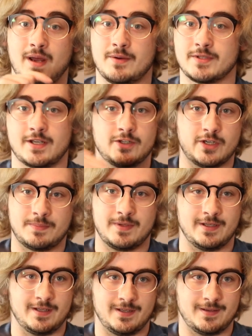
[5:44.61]
I was on a trip
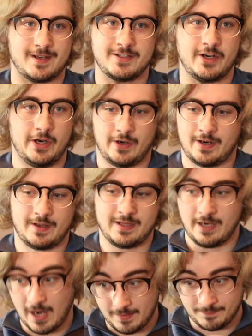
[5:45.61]
to Ontario.